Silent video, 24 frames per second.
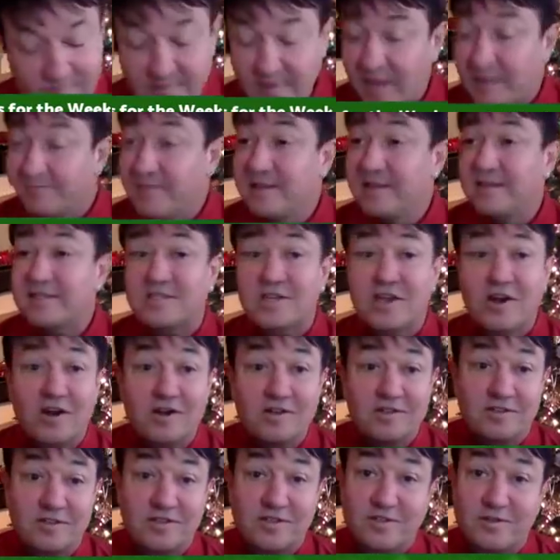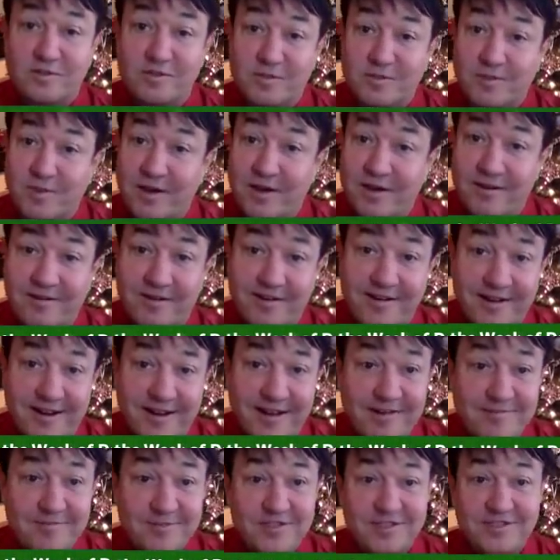I mean, these cards are so spot on.
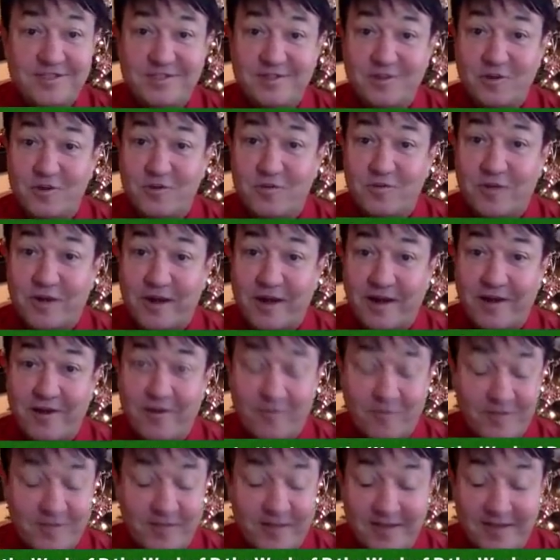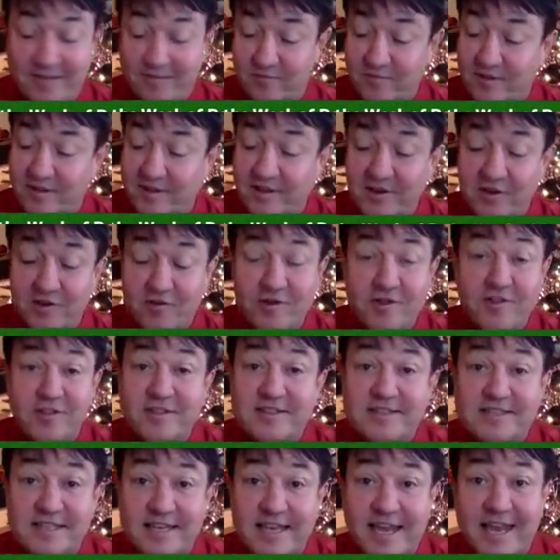I'm just so proud when they, you know,
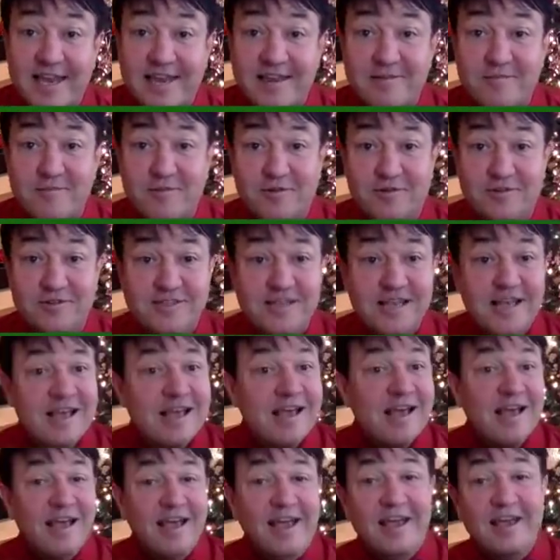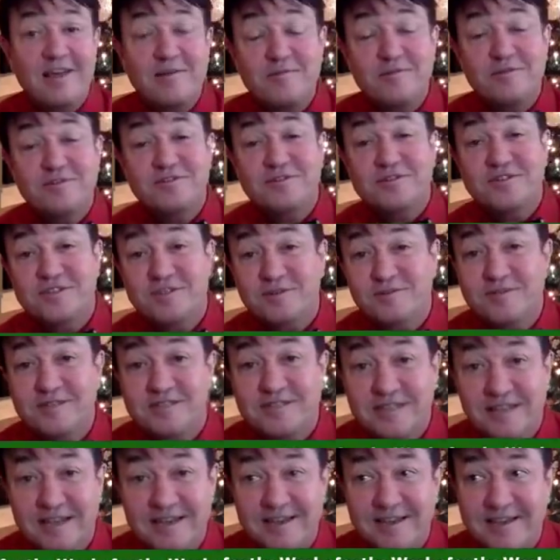it's the animals. Animals are so
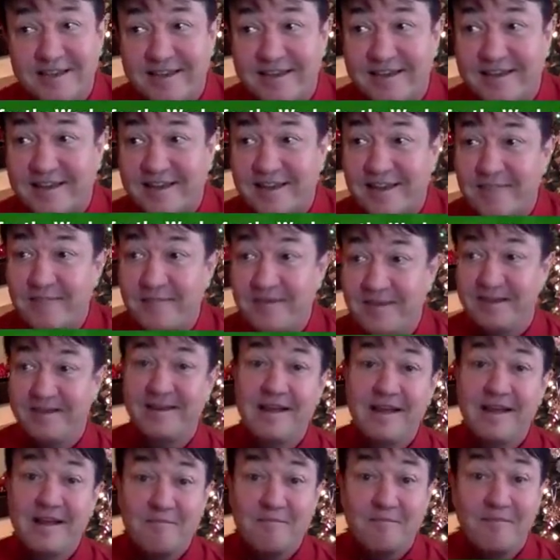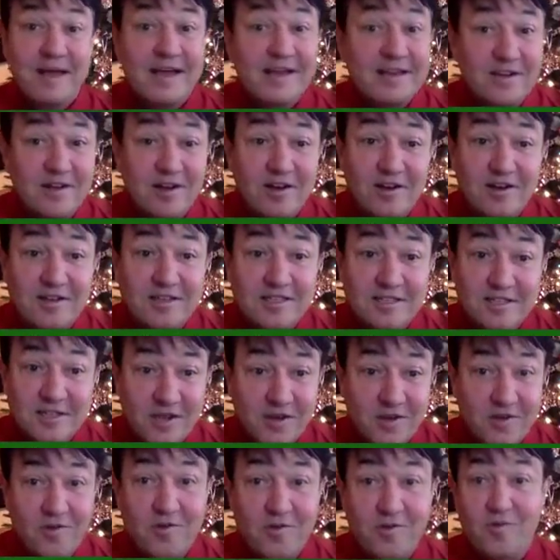psychic. I mean, my dogs
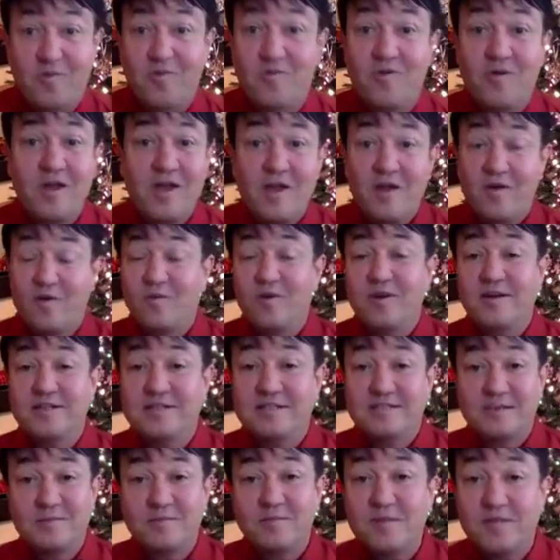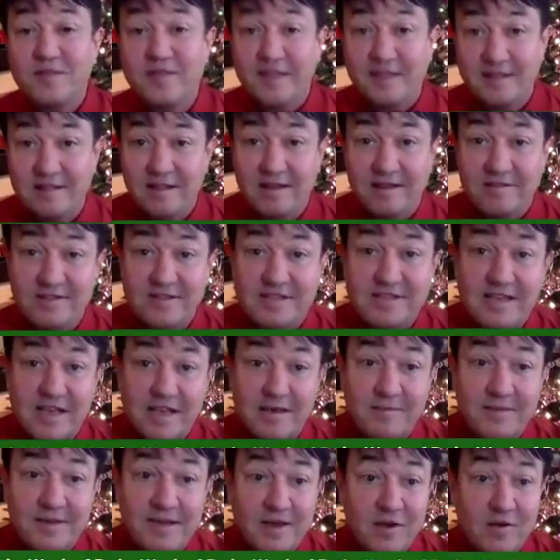know when someone they love is
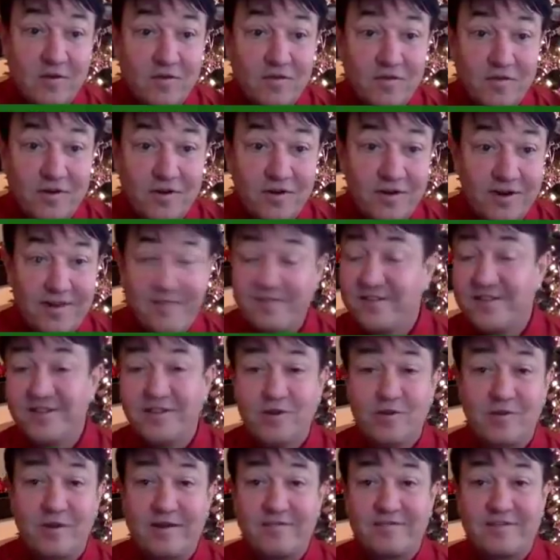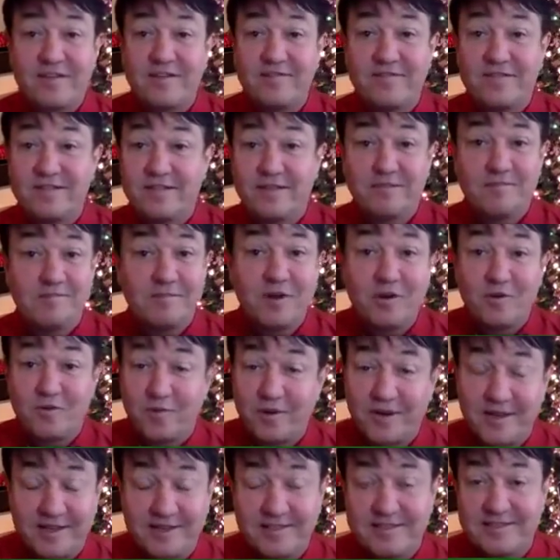coming over, even though I've given them no
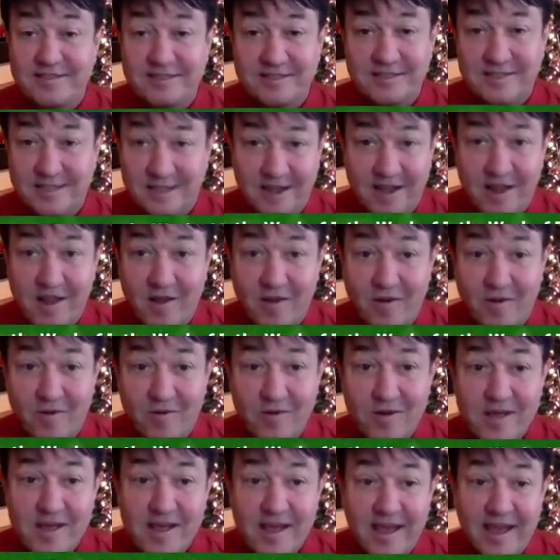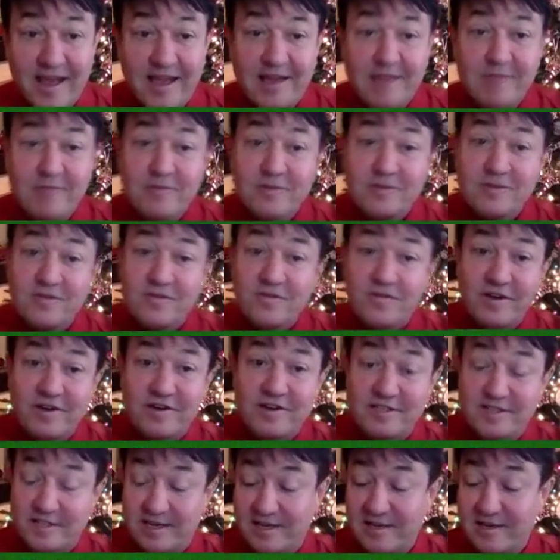reason to know. Animals are very
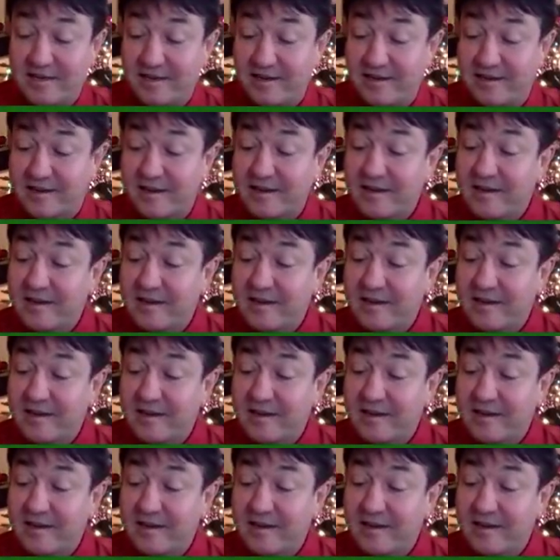psychic.